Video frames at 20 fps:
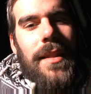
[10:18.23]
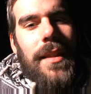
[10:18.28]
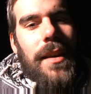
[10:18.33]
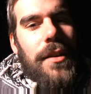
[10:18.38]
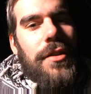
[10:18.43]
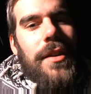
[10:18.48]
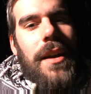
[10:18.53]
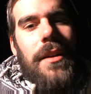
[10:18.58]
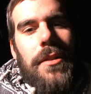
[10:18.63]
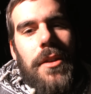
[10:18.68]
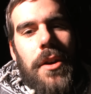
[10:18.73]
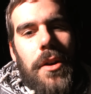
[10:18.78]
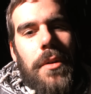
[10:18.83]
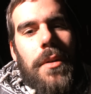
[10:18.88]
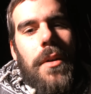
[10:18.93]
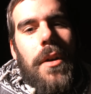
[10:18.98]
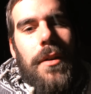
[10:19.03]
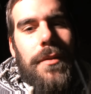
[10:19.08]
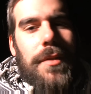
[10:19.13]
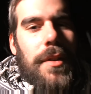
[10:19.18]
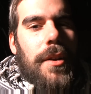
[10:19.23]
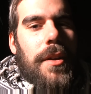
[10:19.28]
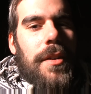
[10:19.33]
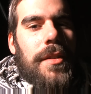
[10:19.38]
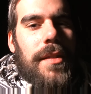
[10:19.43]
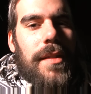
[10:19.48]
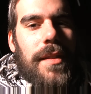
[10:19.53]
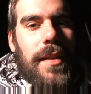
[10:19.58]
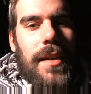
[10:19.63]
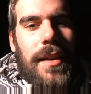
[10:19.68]
they shall know our
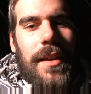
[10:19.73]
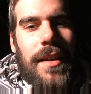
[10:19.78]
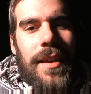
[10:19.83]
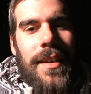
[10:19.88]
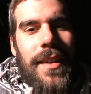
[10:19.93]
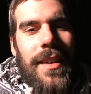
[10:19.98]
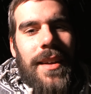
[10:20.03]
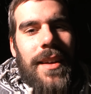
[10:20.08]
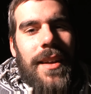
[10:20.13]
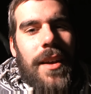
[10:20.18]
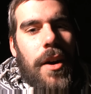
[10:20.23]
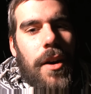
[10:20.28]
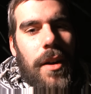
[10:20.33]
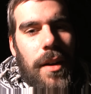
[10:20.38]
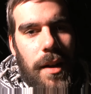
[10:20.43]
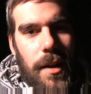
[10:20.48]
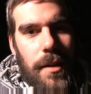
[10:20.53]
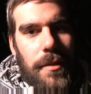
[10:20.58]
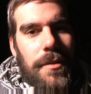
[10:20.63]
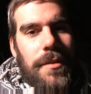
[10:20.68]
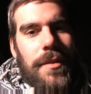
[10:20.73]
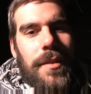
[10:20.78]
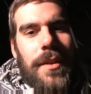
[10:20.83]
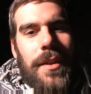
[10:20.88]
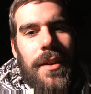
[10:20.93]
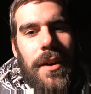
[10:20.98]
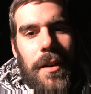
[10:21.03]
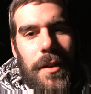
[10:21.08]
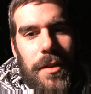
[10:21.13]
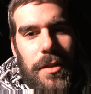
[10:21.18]
velocity, our love,
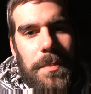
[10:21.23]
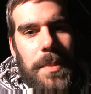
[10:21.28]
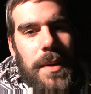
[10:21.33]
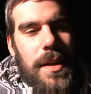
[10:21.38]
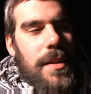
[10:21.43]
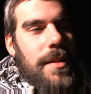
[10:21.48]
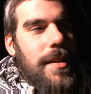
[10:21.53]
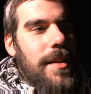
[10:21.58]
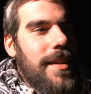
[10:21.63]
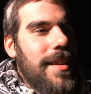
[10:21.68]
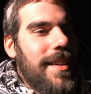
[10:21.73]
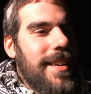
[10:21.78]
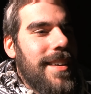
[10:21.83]
our speed,